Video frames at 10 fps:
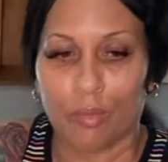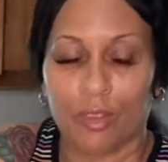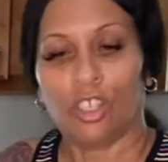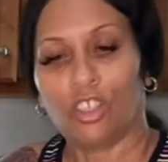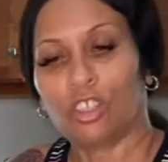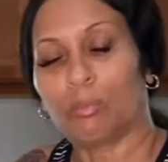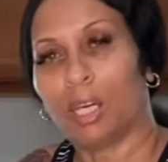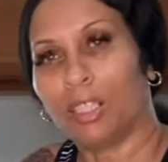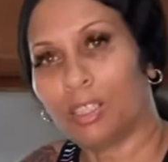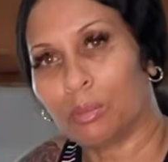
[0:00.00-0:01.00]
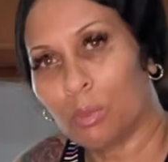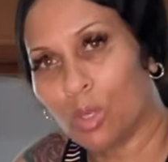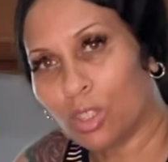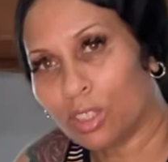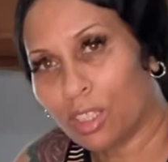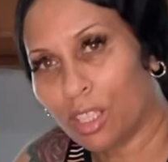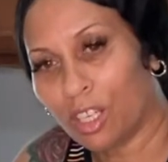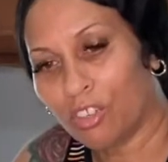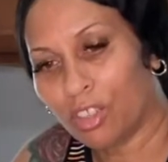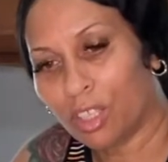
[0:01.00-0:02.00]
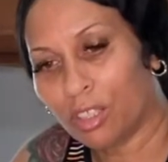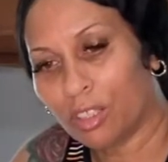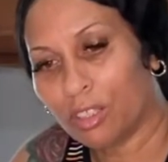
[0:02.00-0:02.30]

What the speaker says: Here's my smoked herring,